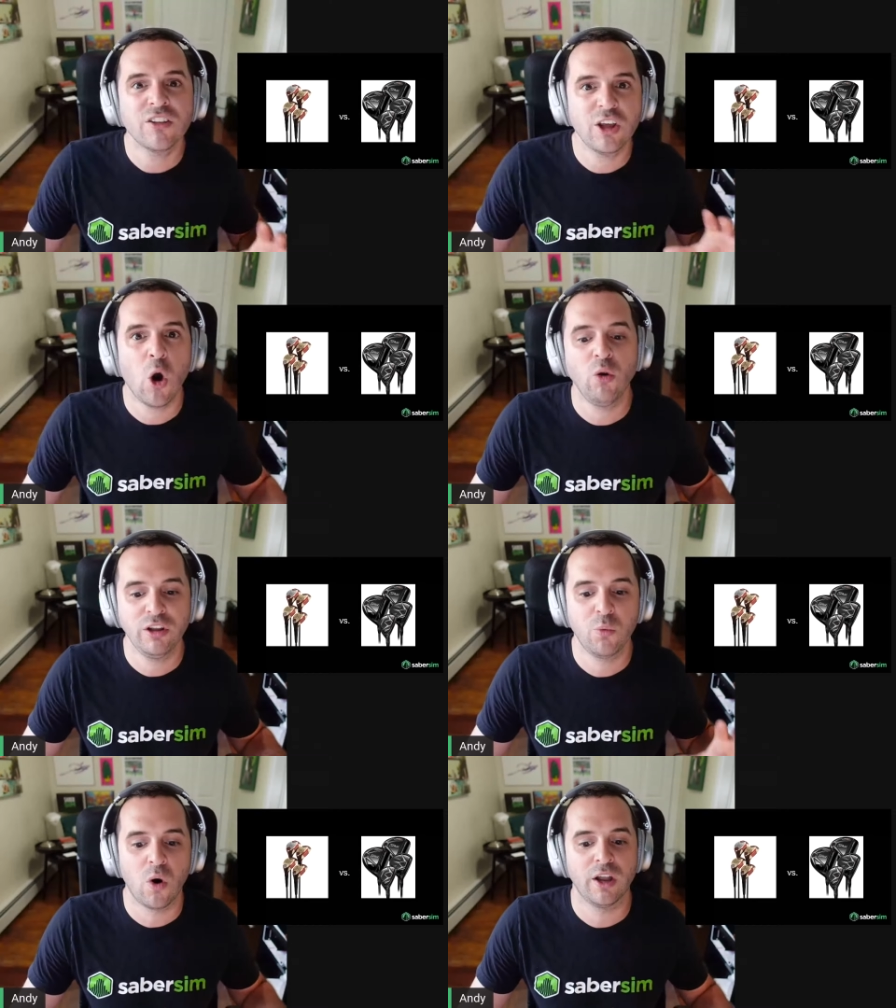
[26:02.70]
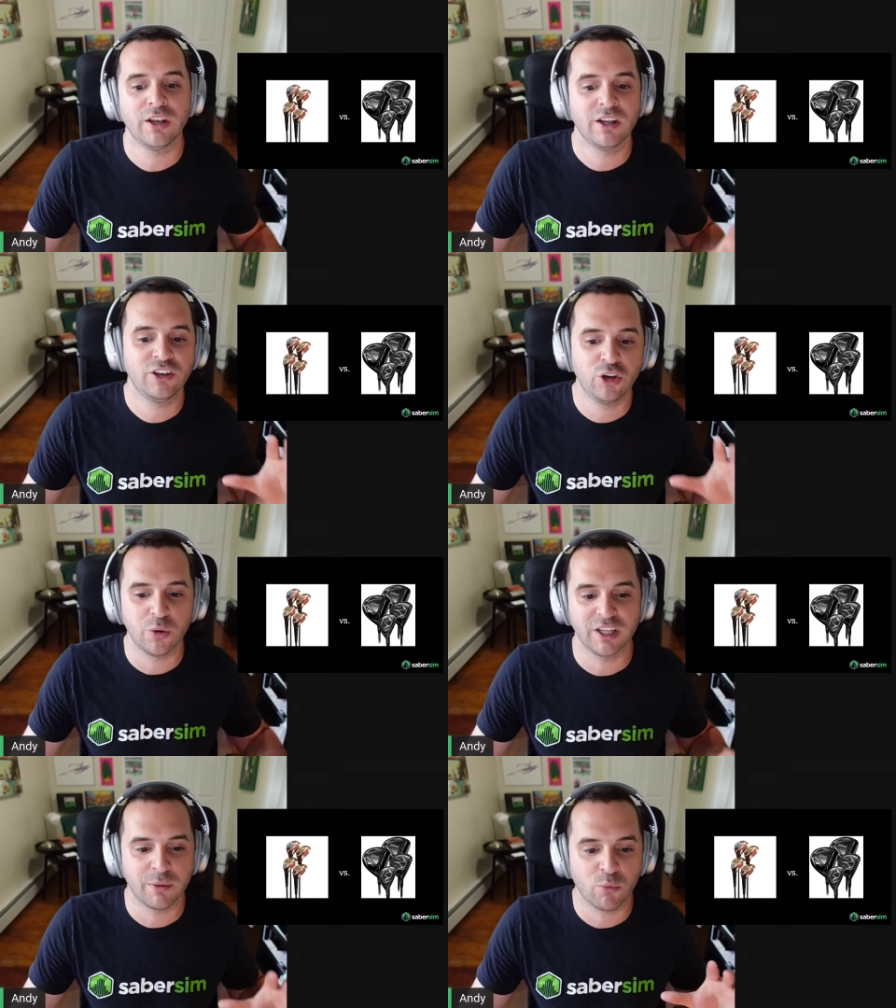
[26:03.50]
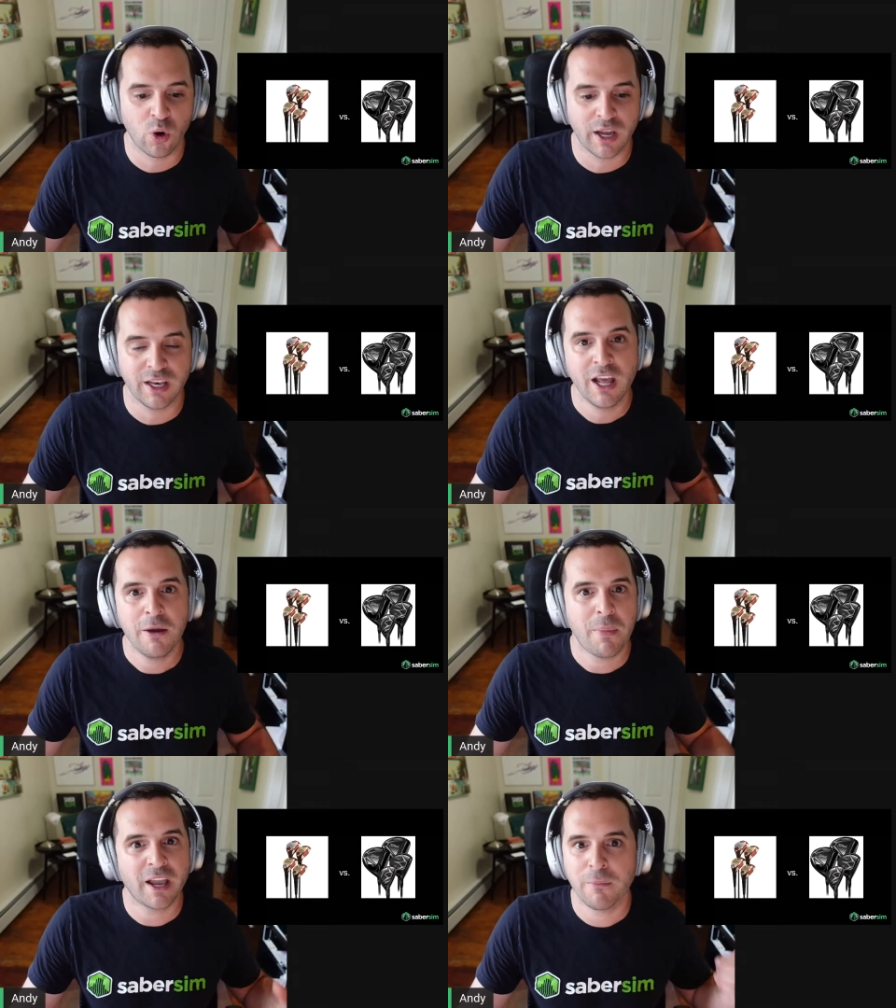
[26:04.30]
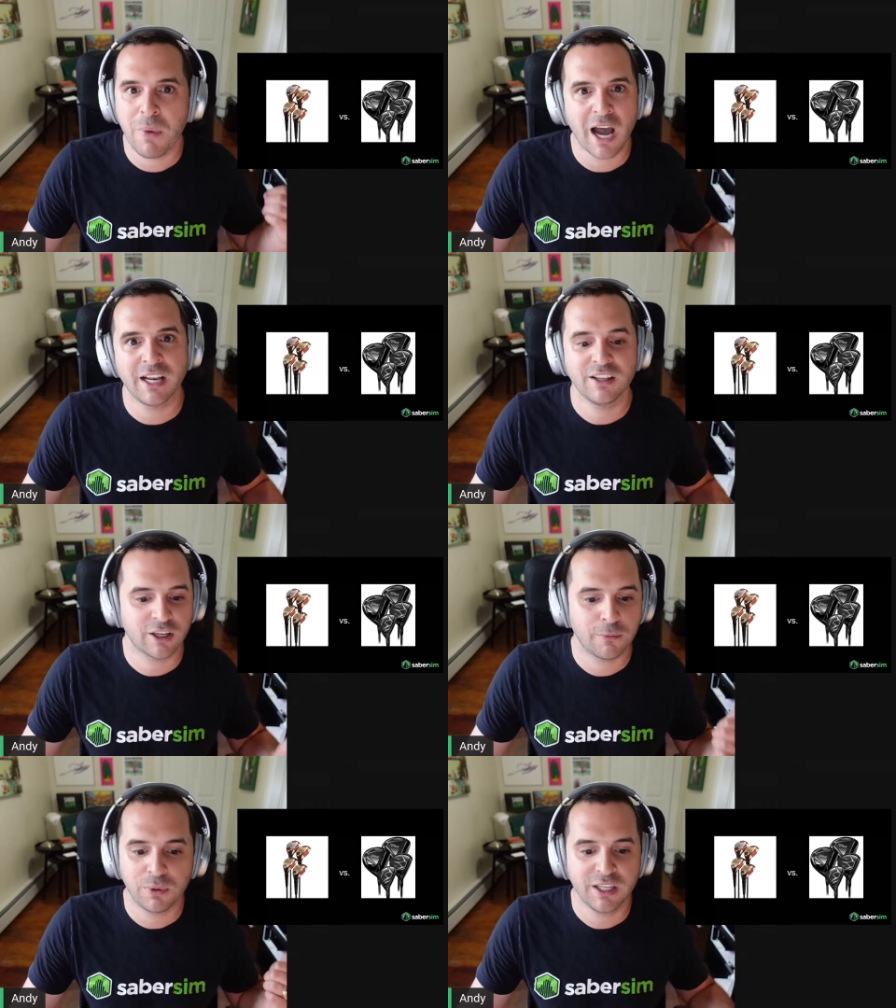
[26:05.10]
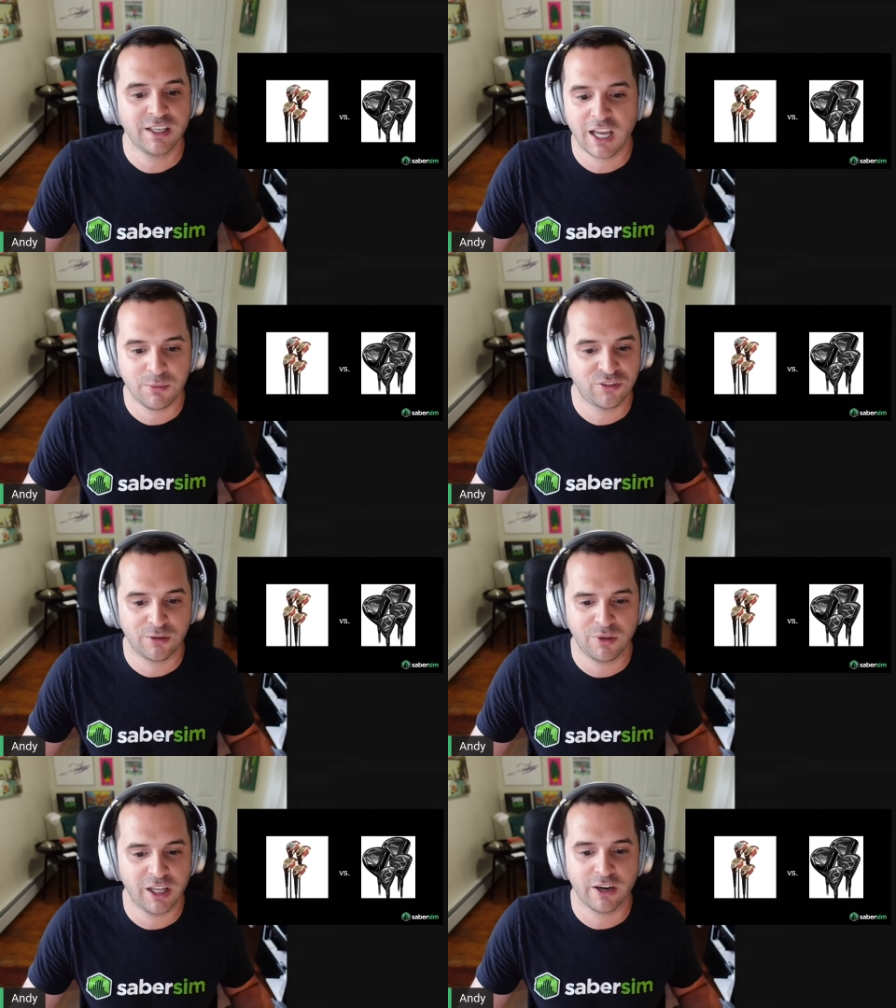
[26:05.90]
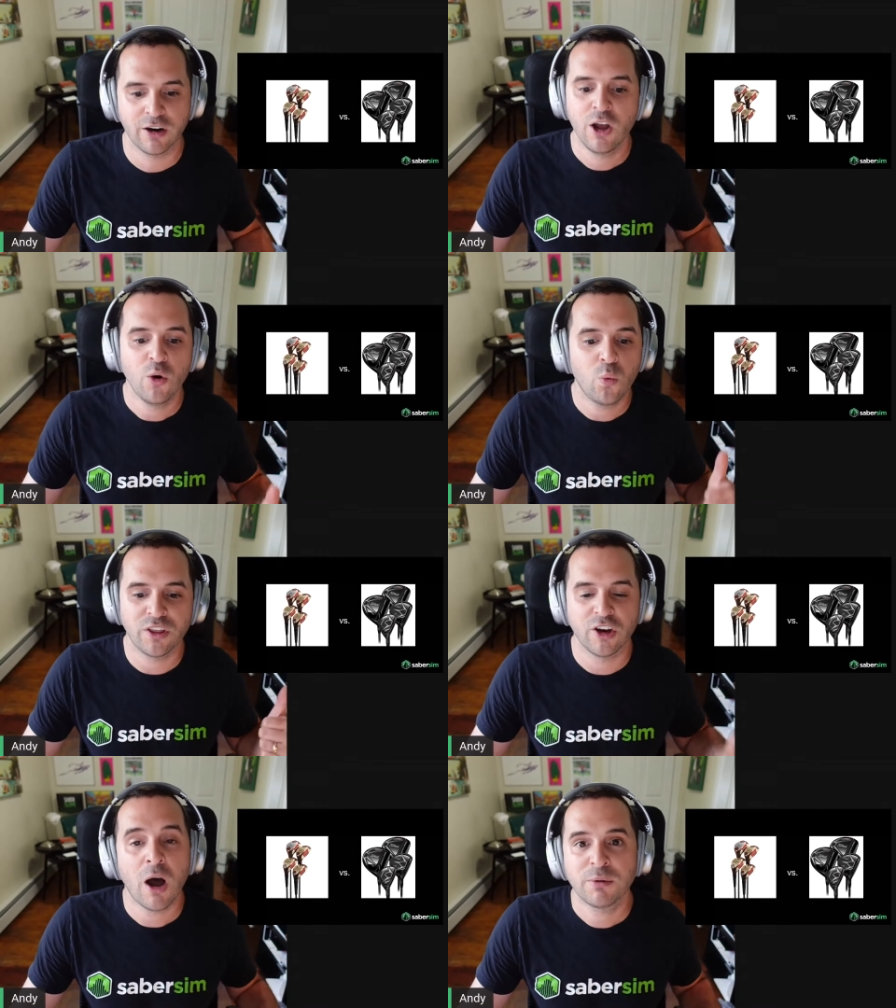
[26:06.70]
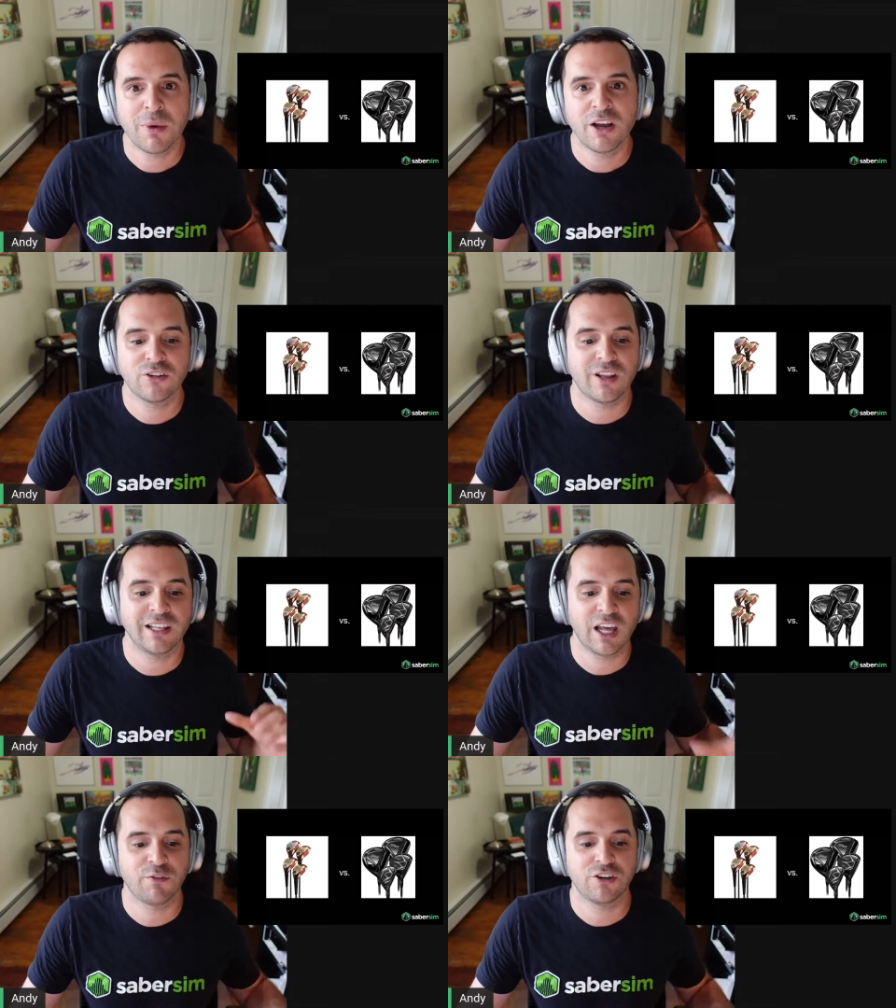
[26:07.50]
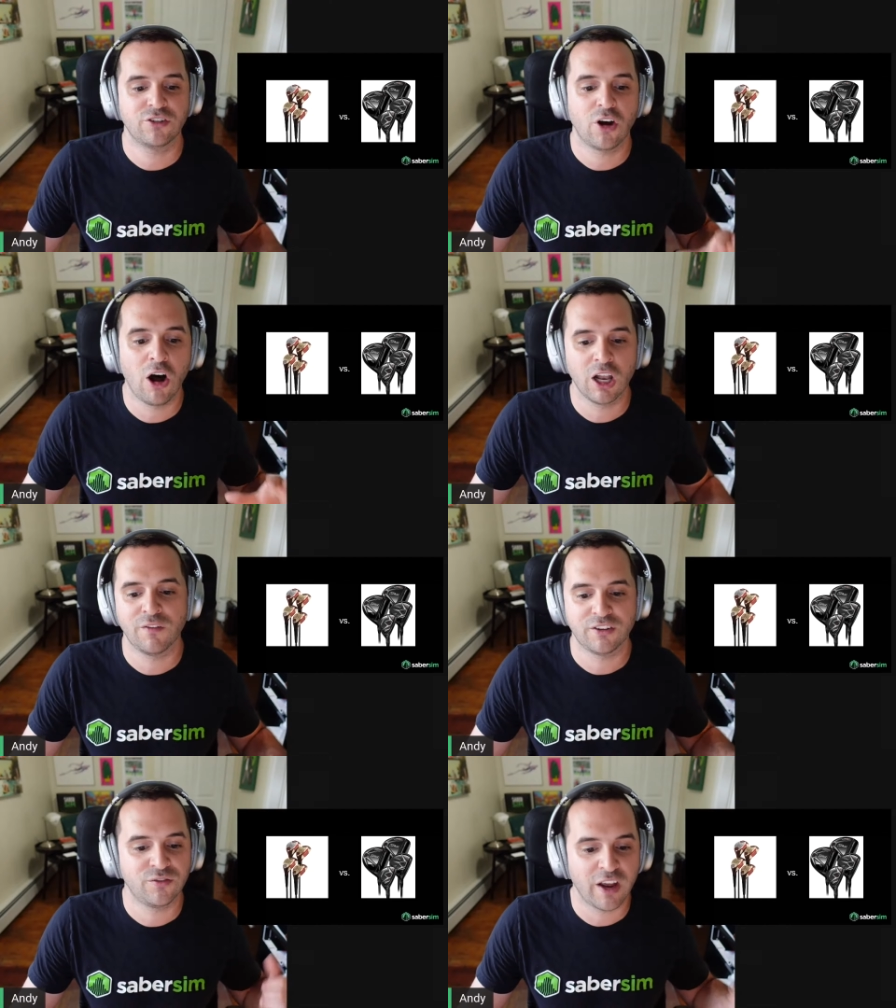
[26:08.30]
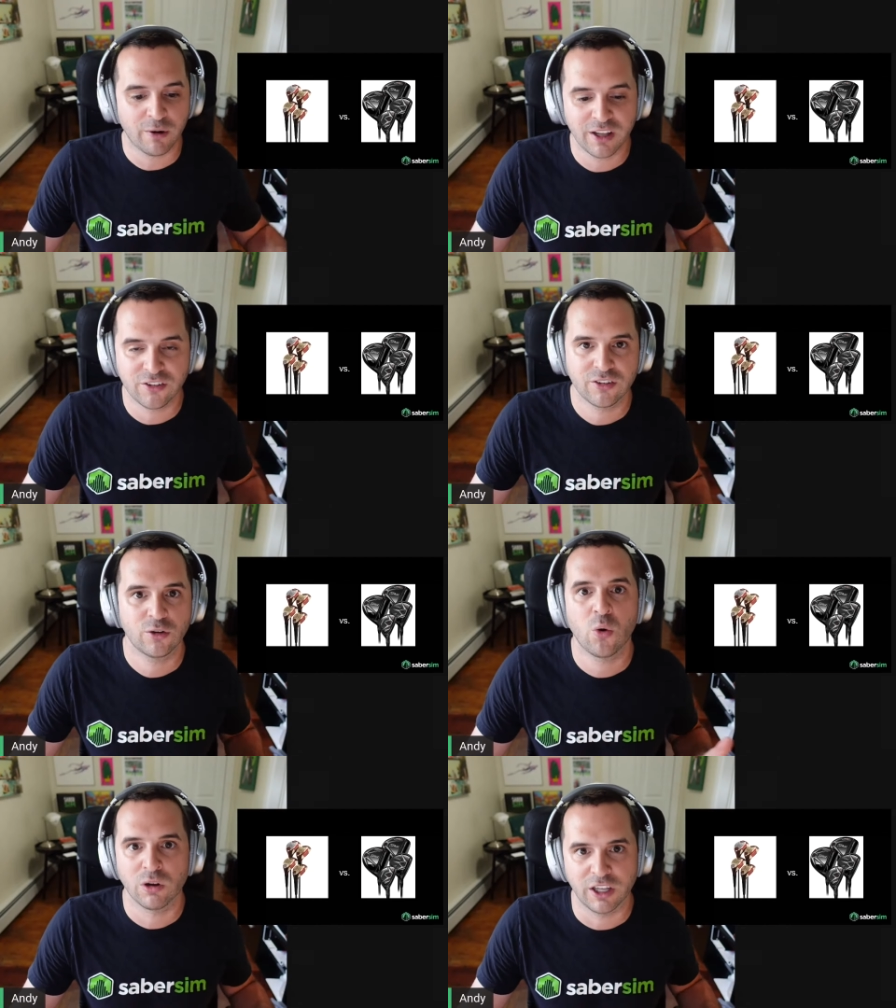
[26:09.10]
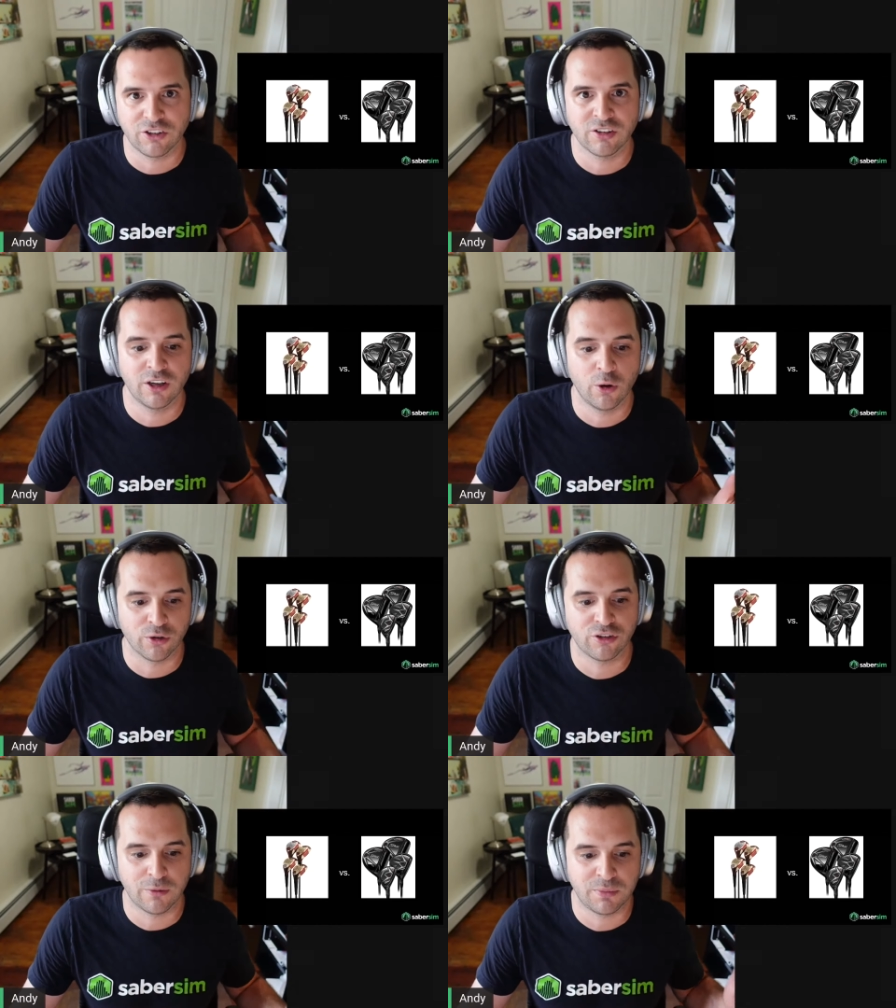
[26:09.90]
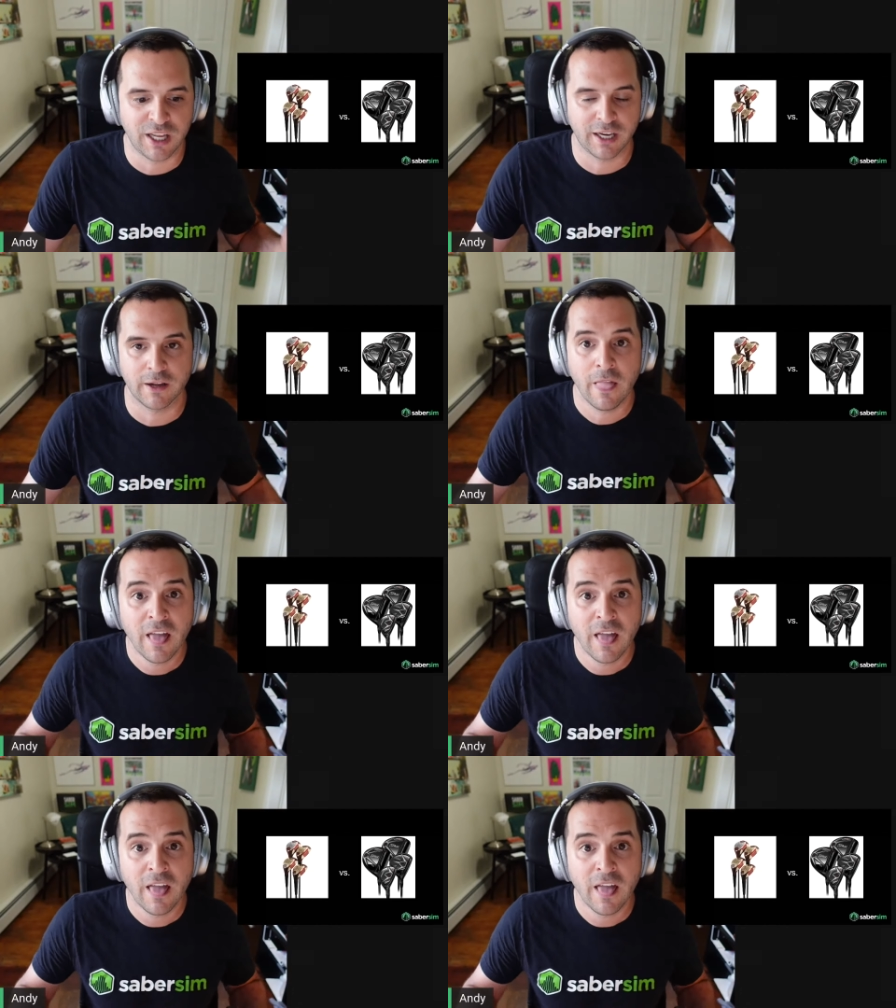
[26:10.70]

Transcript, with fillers: are the only one doing them right by combining the complete game simulator with an optimizer that leverages all of its variance, correlation, and ownership data.